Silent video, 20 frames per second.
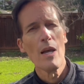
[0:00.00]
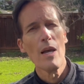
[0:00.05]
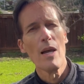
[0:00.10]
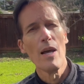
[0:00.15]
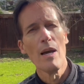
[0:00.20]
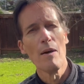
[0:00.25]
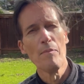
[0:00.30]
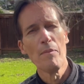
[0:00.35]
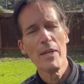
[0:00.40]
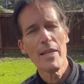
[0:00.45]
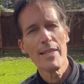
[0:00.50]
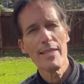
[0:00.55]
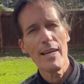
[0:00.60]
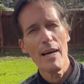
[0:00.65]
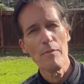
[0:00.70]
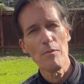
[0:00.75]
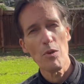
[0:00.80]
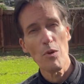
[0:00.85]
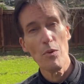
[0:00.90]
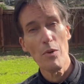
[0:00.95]
And many
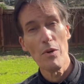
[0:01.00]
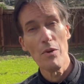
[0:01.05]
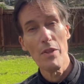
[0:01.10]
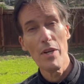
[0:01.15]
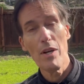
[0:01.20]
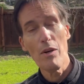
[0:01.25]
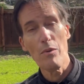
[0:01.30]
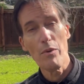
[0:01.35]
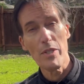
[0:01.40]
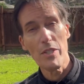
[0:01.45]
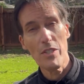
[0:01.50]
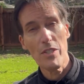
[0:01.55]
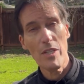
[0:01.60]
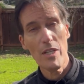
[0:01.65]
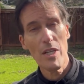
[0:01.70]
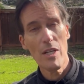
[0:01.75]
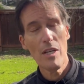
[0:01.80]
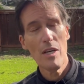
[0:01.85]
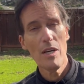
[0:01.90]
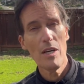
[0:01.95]
times when we were there, we'd
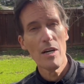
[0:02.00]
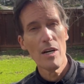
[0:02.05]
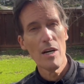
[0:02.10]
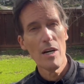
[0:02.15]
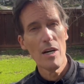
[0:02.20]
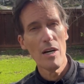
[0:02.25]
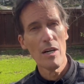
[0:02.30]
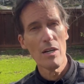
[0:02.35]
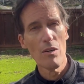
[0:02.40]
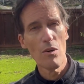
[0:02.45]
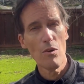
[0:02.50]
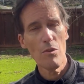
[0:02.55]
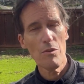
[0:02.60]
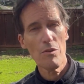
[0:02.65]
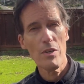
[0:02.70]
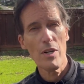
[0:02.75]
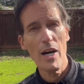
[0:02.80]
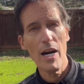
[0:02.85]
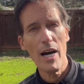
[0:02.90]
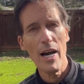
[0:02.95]
see an older
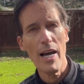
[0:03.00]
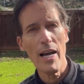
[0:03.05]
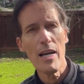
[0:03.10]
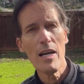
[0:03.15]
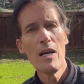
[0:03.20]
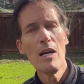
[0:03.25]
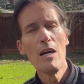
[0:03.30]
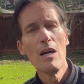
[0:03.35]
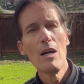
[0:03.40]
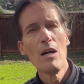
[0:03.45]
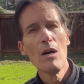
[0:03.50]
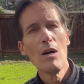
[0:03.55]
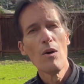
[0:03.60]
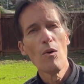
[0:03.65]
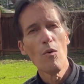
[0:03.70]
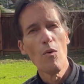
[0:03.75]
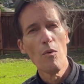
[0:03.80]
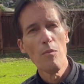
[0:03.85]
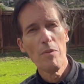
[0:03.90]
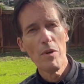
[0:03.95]
guy
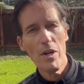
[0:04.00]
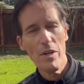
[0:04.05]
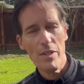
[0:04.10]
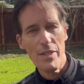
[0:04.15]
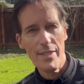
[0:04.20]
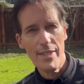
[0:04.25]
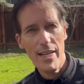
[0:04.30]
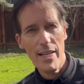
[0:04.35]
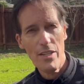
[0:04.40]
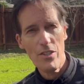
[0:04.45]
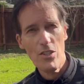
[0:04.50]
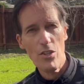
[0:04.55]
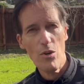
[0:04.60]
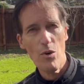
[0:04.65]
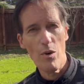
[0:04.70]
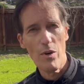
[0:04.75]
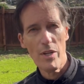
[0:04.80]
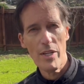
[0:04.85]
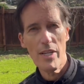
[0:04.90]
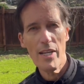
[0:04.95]
would be on the tennis
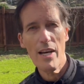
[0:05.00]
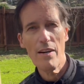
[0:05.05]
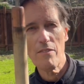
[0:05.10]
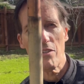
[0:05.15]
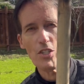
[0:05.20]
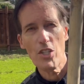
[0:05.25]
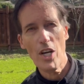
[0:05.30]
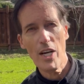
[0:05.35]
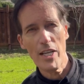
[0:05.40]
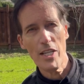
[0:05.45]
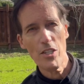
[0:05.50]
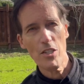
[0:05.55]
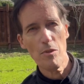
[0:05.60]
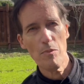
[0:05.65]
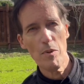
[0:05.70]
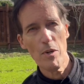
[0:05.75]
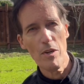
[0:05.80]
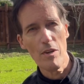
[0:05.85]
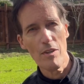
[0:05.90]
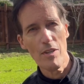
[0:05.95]
court, and he'd have a Chinese
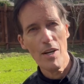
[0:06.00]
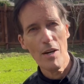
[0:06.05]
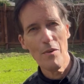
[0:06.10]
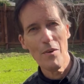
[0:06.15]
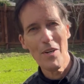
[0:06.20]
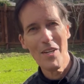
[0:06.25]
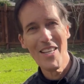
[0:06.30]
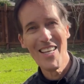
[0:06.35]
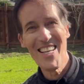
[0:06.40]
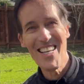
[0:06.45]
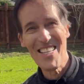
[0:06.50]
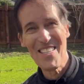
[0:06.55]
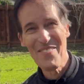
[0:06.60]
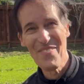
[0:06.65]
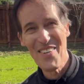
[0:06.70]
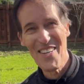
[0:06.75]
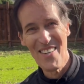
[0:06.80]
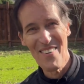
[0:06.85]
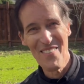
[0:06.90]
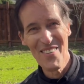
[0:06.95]
spear, not one of these,
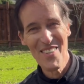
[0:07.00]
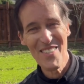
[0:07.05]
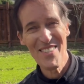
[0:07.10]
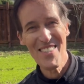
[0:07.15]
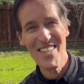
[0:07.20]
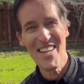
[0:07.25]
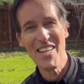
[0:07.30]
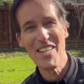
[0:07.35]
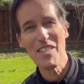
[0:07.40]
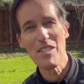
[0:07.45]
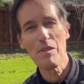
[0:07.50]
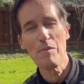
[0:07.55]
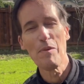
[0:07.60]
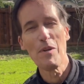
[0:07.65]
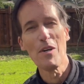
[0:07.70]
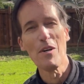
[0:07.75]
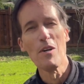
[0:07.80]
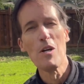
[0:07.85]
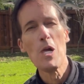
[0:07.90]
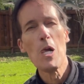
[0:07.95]
but a real Chinese
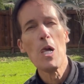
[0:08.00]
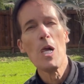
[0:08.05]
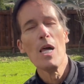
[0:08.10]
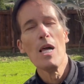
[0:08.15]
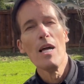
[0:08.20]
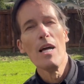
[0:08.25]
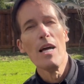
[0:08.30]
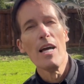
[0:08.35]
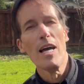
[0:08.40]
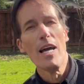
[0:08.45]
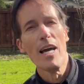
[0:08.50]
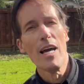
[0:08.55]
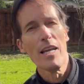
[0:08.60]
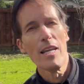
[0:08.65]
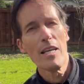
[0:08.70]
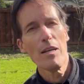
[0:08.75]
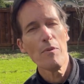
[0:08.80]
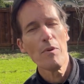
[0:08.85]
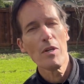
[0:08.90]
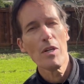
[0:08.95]
spear. And
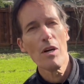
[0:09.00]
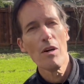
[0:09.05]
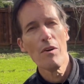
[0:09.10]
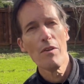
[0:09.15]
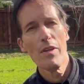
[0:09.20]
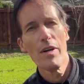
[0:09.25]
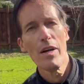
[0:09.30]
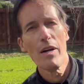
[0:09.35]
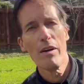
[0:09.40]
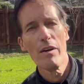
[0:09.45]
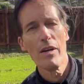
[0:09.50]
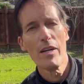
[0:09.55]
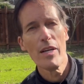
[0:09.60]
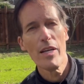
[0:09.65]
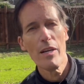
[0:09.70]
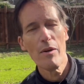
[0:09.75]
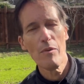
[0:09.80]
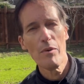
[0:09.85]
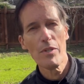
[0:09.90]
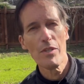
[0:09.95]
he would go there and
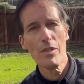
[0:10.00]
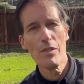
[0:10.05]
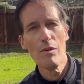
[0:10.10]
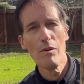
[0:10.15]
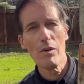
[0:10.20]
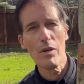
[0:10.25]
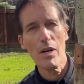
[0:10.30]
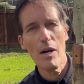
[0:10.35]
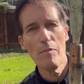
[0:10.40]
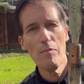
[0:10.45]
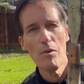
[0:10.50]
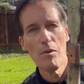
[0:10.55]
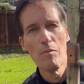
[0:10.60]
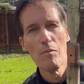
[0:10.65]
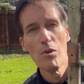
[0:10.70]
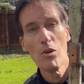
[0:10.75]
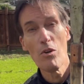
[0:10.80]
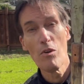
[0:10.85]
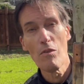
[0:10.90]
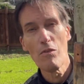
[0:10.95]
he would do a couple of
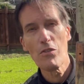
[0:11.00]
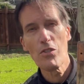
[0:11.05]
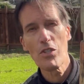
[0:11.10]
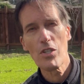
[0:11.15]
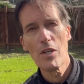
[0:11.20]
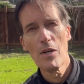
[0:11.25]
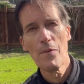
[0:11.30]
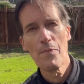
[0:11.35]
moves